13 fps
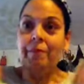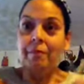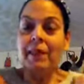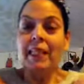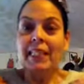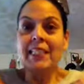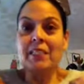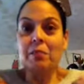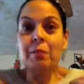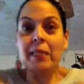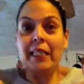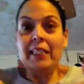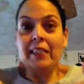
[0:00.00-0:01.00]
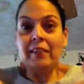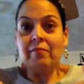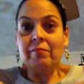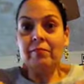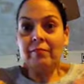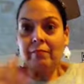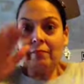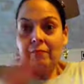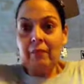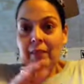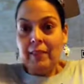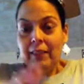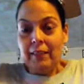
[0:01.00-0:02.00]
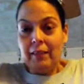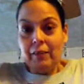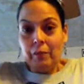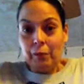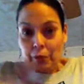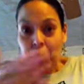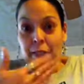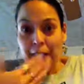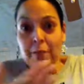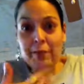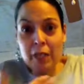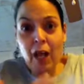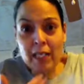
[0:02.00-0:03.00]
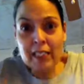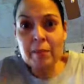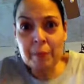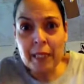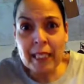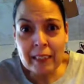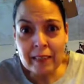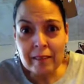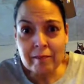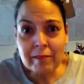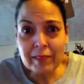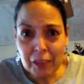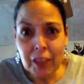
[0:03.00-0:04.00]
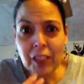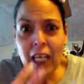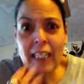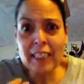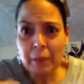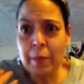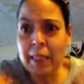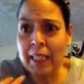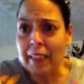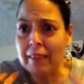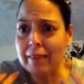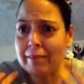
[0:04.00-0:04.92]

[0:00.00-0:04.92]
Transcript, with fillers: This is me. When you come talk to me, you're talking to me.